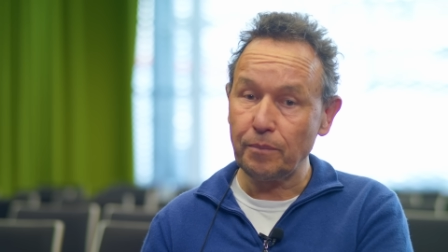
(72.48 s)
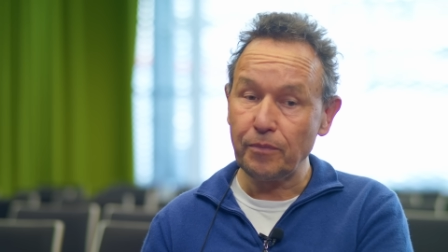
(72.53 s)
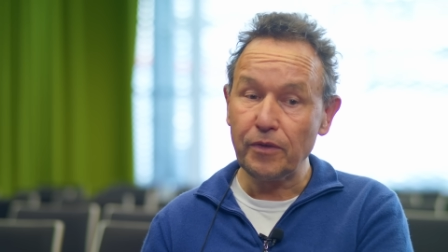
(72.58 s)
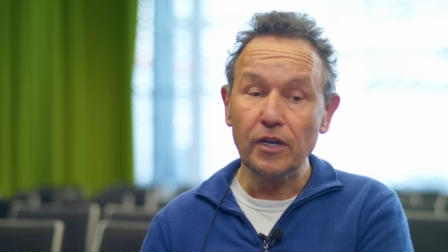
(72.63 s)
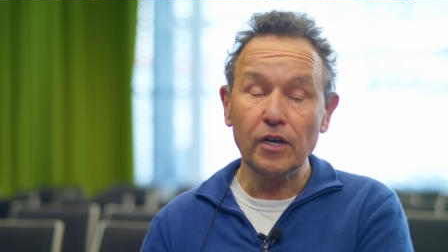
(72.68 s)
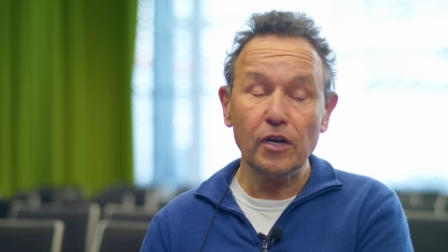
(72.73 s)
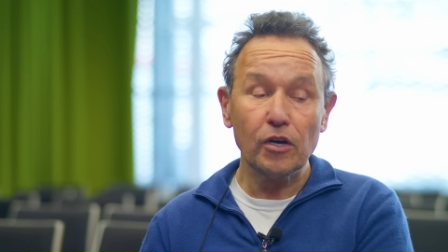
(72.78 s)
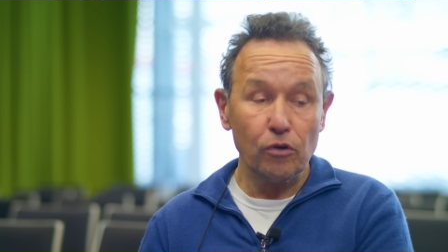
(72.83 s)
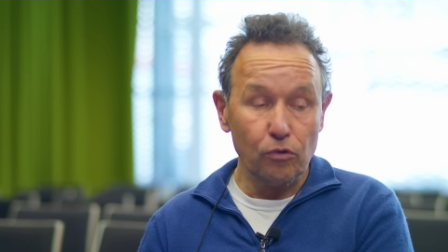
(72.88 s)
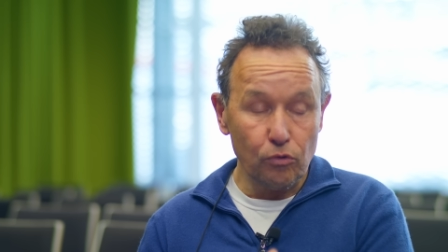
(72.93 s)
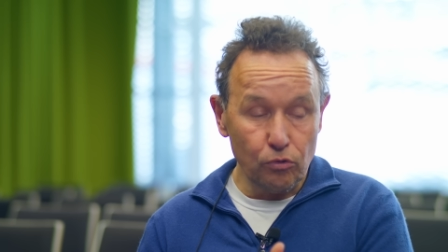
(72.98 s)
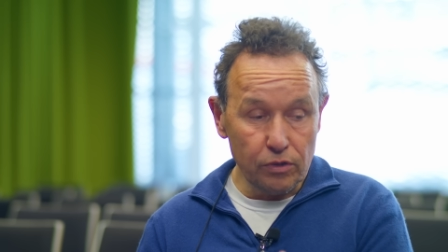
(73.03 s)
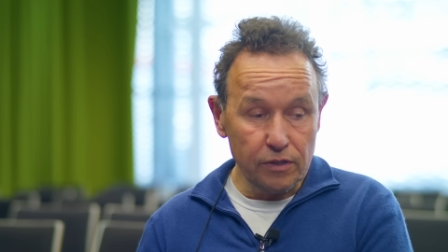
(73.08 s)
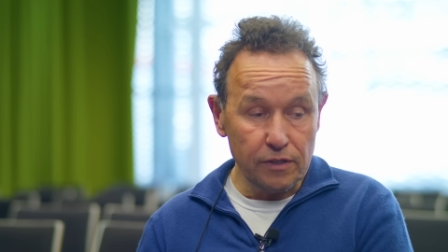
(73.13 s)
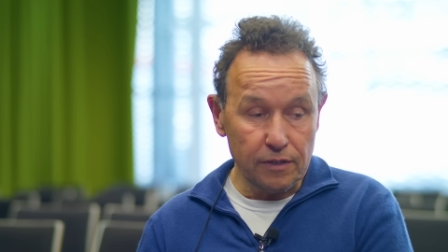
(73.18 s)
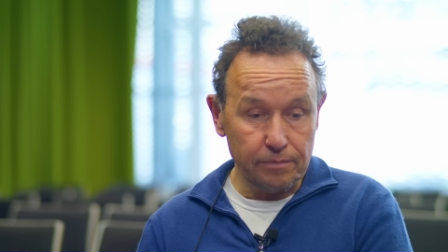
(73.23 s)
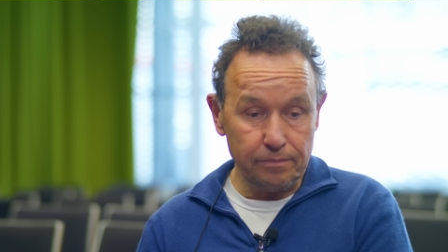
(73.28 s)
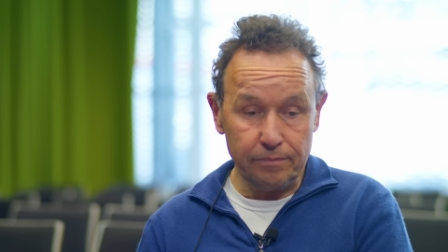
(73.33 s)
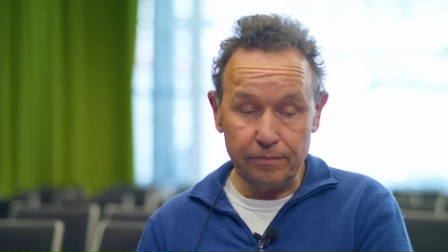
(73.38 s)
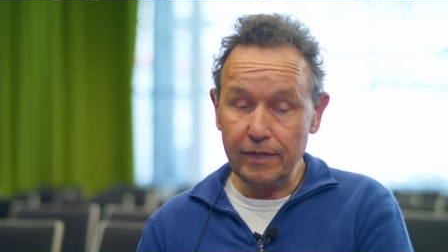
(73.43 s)
That's what I
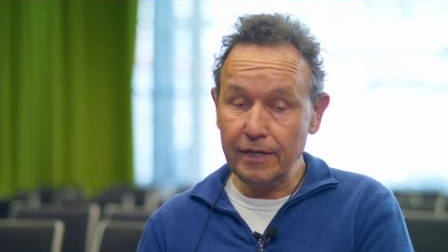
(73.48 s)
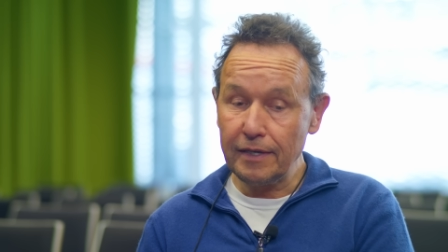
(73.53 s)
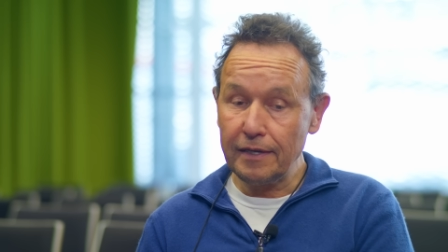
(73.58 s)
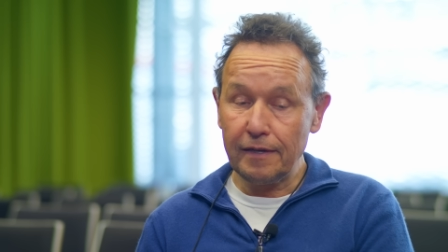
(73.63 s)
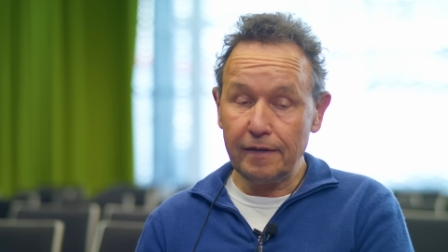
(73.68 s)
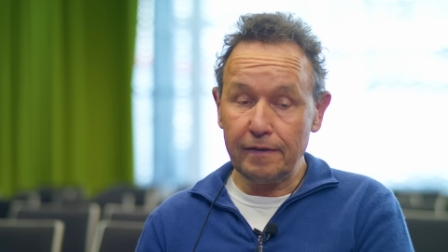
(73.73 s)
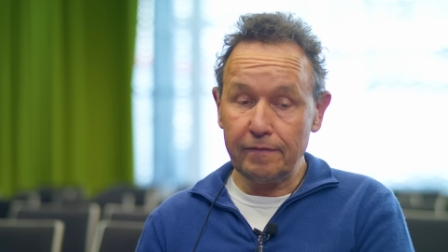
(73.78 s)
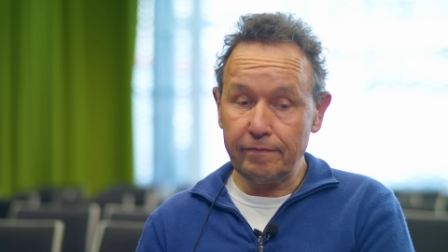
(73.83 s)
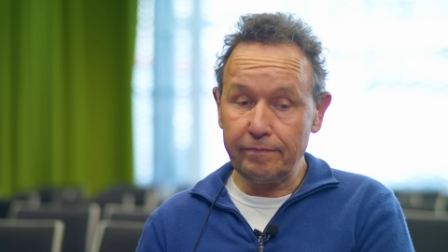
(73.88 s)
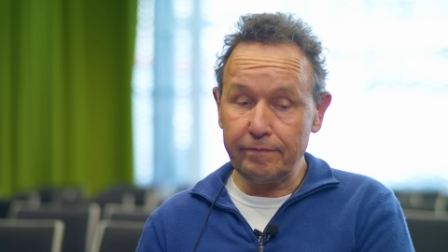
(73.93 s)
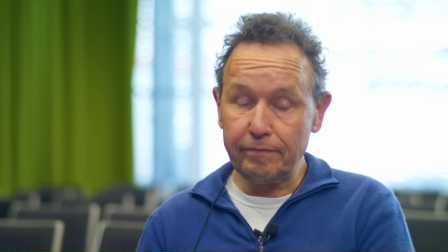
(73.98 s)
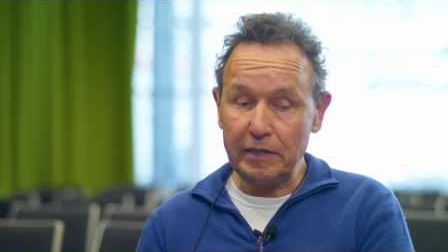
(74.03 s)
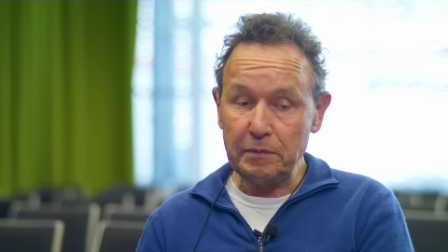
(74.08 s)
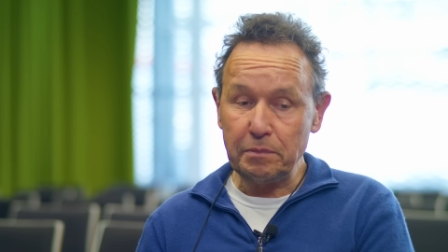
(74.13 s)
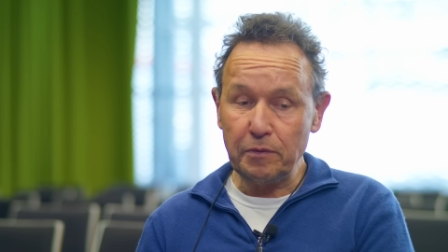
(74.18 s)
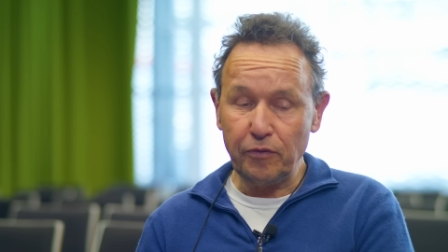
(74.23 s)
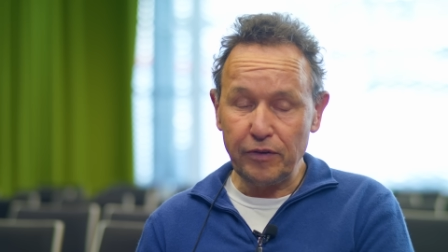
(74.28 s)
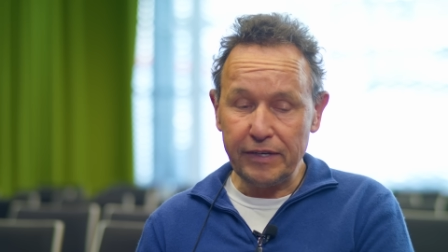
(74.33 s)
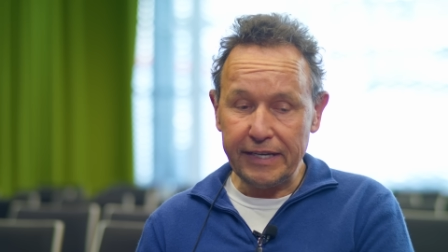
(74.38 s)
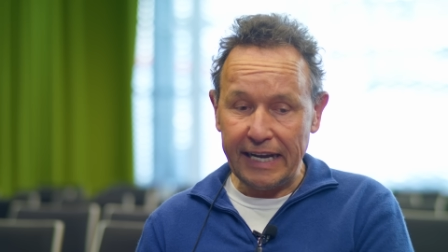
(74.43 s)
wanted to find out,
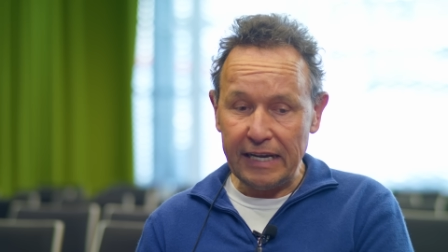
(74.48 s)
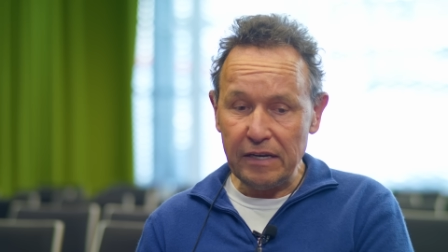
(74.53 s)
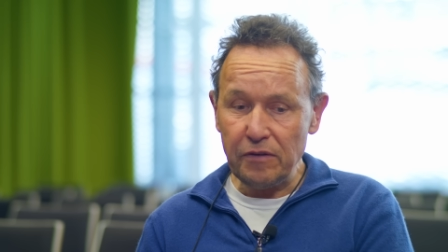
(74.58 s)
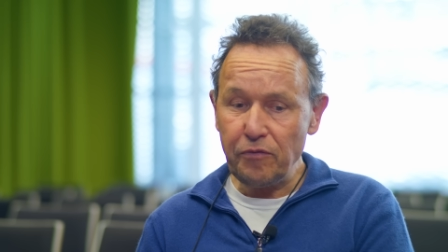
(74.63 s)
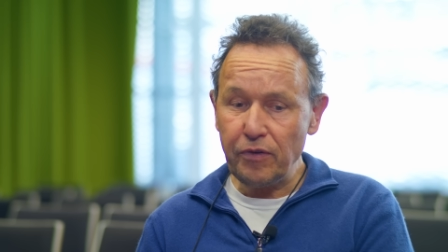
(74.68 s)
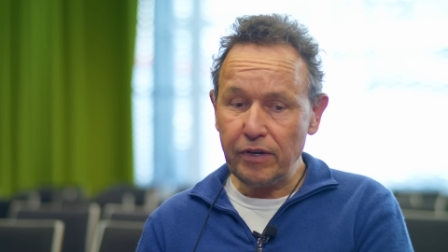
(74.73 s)
and